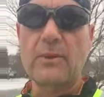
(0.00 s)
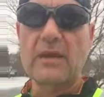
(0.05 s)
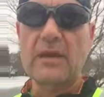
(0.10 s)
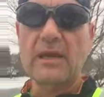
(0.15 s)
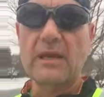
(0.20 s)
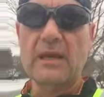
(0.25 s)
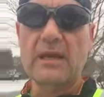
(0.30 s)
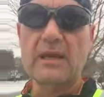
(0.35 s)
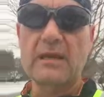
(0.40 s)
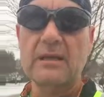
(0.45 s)

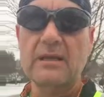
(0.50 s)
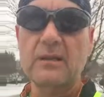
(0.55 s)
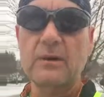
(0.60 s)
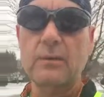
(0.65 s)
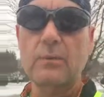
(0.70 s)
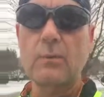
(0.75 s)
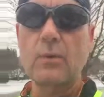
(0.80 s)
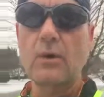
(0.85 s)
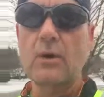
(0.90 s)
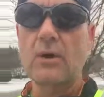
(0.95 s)
week, a
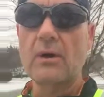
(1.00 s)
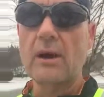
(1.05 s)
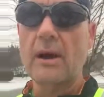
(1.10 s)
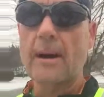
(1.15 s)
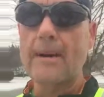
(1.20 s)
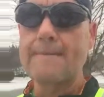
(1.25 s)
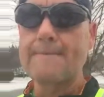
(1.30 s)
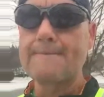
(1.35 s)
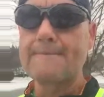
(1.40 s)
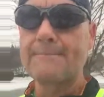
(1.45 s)
little
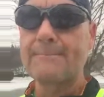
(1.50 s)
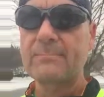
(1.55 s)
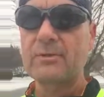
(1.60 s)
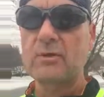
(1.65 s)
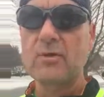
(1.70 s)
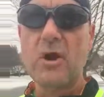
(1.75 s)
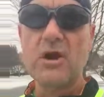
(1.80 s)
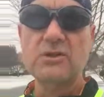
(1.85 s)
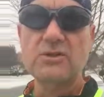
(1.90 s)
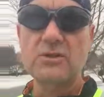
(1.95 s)
more
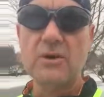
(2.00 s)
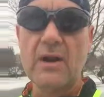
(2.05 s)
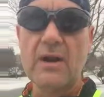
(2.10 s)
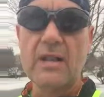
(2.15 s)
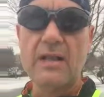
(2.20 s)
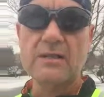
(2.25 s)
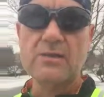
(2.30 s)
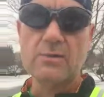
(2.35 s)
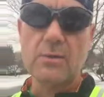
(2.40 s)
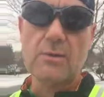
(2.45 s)
cross
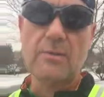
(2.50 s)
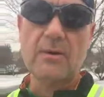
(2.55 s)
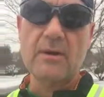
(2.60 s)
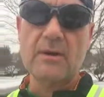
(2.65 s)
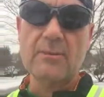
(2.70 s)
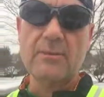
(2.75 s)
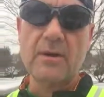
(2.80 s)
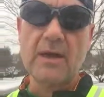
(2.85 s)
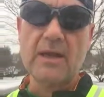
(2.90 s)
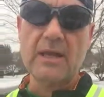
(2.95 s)
training,
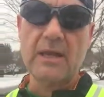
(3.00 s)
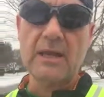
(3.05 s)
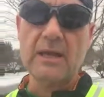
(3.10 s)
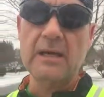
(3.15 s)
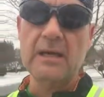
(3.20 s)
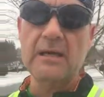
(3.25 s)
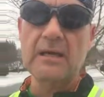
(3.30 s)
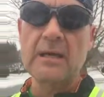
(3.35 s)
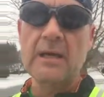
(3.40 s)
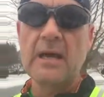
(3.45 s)
swimming,
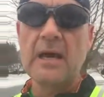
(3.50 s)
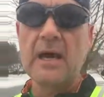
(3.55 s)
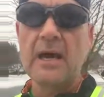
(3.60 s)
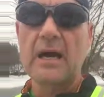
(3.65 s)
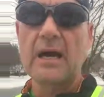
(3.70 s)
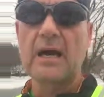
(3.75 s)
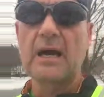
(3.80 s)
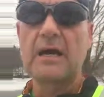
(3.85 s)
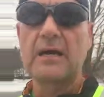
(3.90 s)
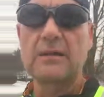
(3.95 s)
biking,
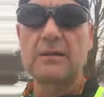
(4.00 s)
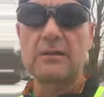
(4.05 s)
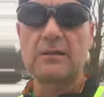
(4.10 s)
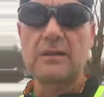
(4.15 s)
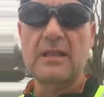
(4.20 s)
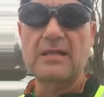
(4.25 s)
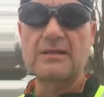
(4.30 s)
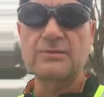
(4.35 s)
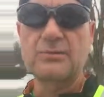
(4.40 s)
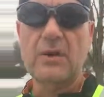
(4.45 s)
a
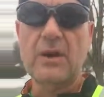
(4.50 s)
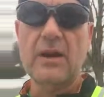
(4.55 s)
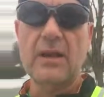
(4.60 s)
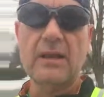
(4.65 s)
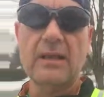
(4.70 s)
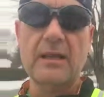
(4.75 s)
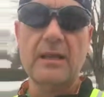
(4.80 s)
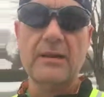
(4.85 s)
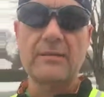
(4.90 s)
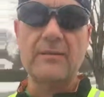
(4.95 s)
little less
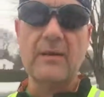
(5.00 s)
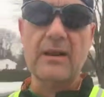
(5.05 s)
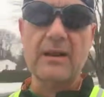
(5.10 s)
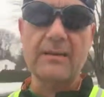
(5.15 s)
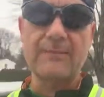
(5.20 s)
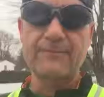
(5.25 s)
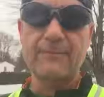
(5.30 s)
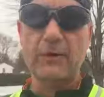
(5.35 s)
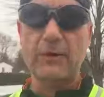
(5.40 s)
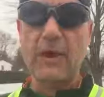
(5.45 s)
running, getting
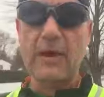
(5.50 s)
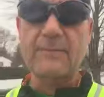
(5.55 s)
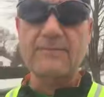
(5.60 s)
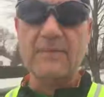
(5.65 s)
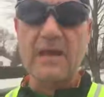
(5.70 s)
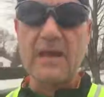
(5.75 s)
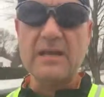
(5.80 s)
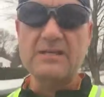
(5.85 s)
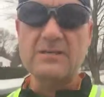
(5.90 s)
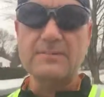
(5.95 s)
ready. Okay,
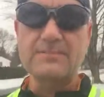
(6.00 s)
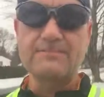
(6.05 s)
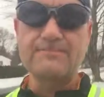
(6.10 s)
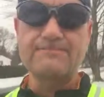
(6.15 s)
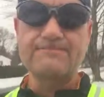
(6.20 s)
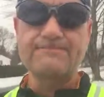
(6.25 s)
thanks.